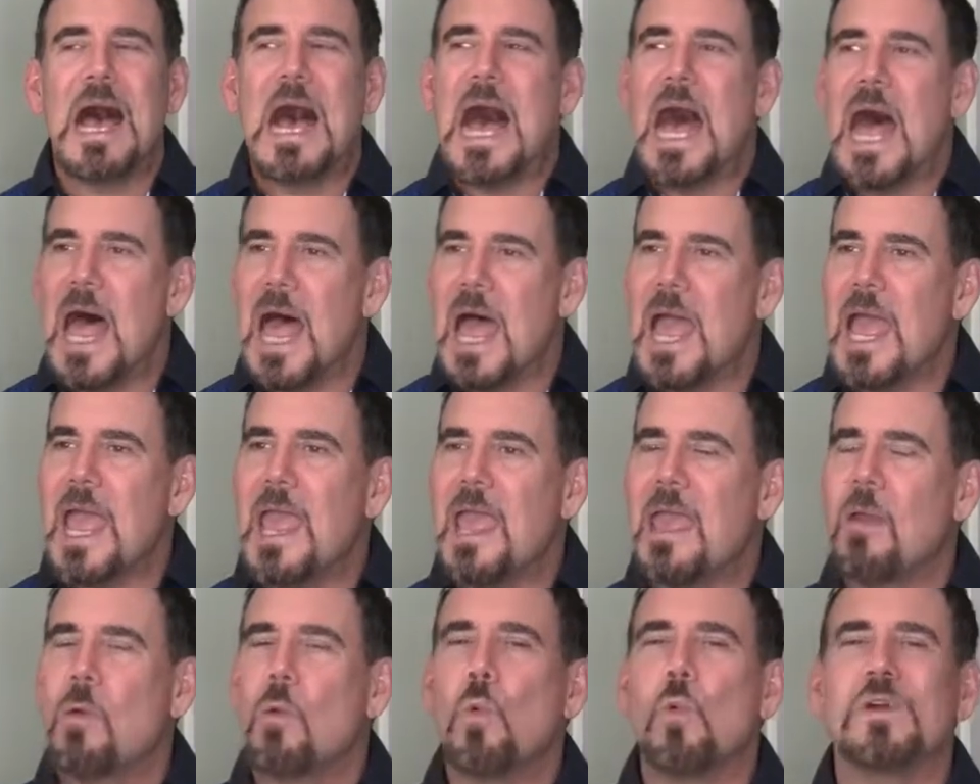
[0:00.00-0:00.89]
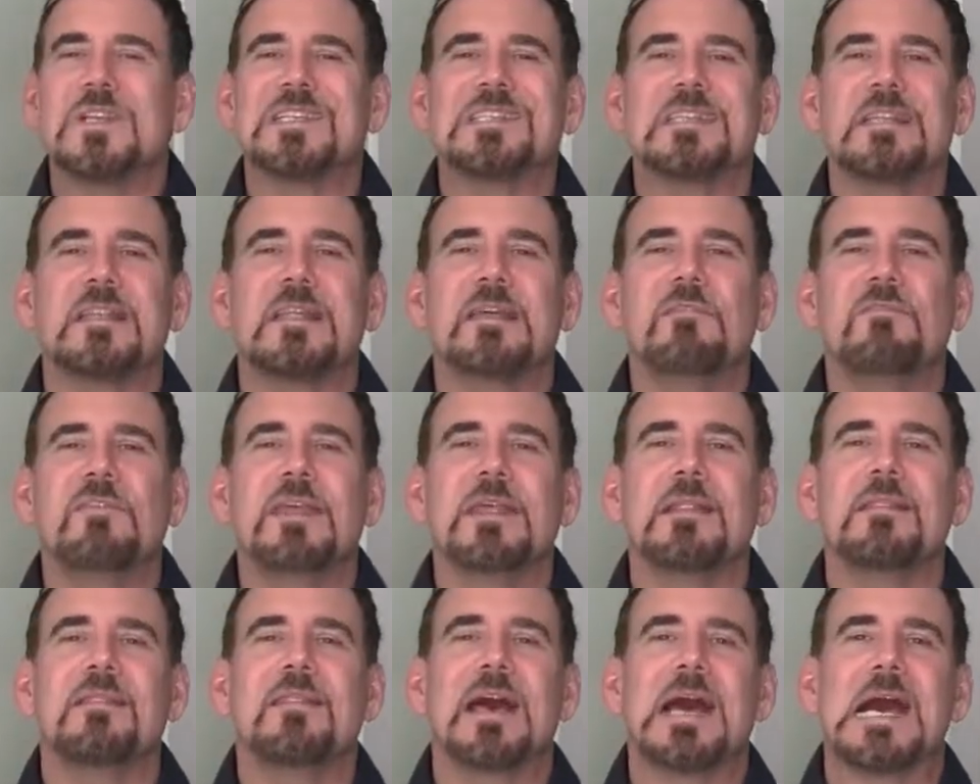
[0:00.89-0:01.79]
I was
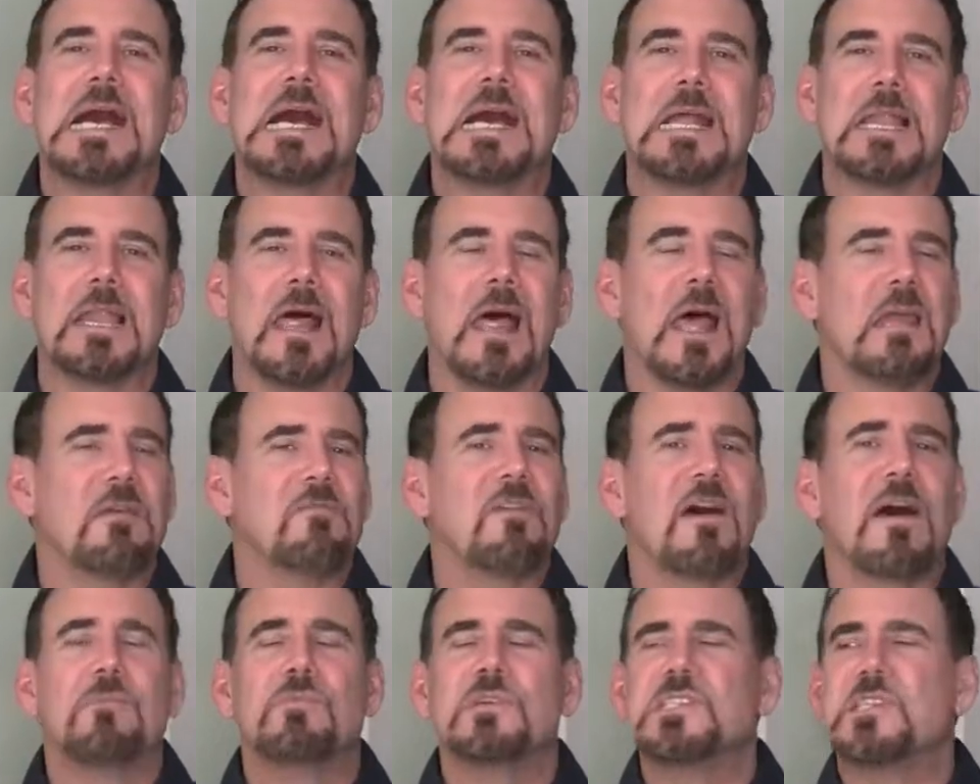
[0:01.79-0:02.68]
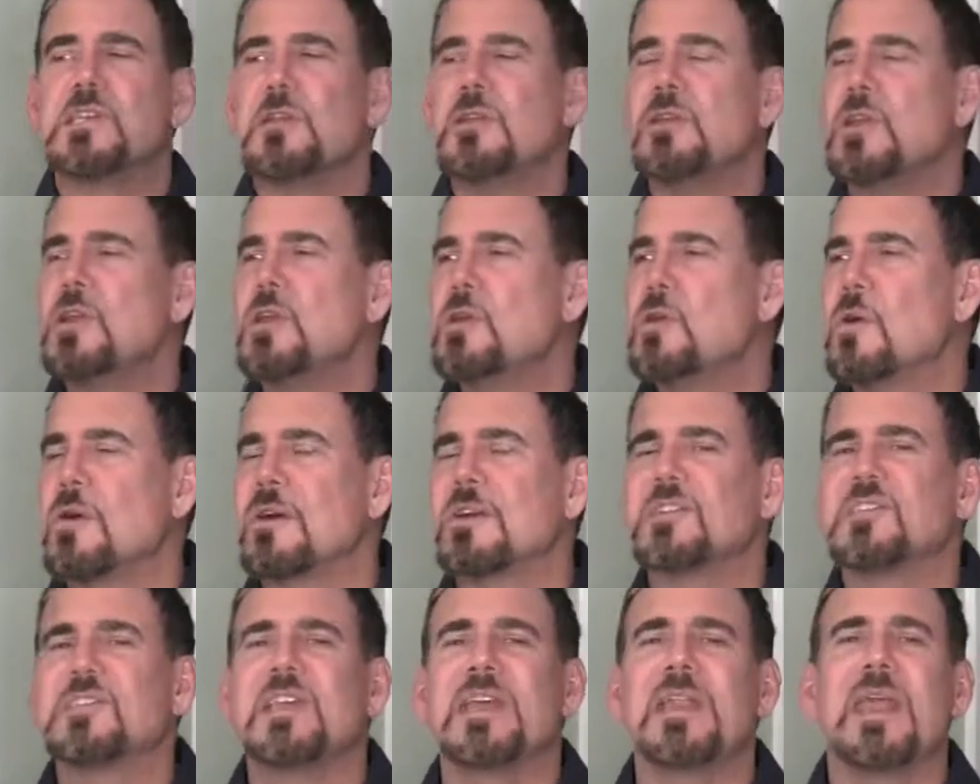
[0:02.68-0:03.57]
living the high life. I was in New
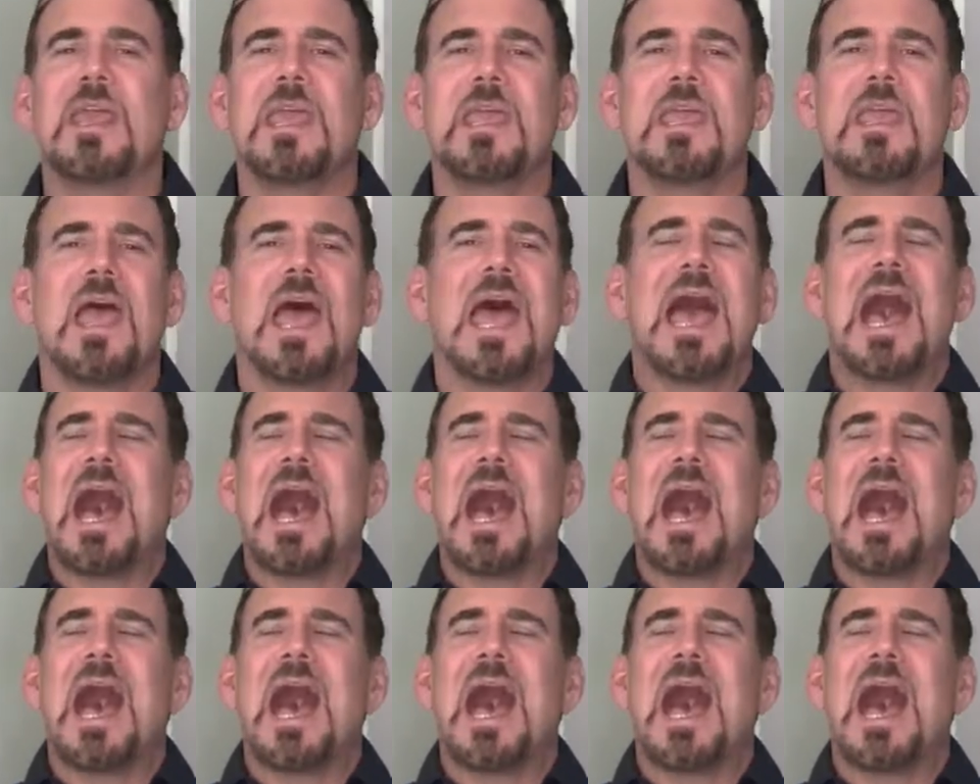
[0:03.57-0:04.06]
York City.